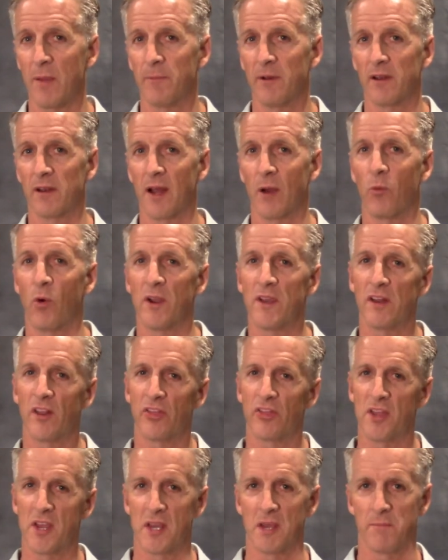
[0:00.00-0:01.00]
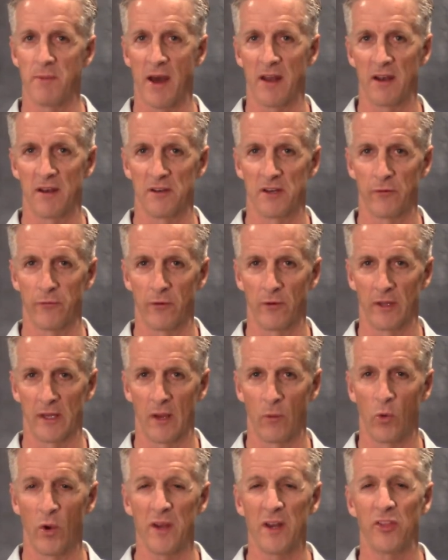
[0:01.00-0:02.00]
but I want you to think about it differently.
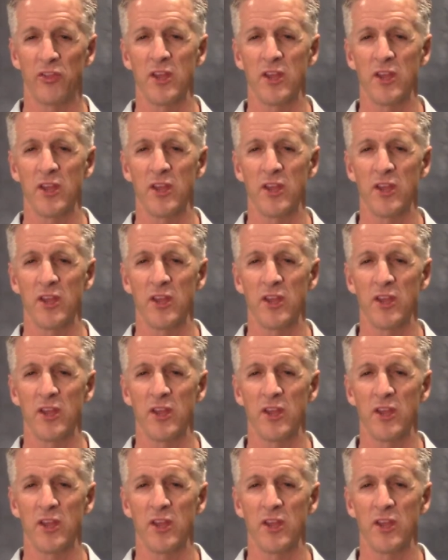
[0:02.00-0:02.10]
I want you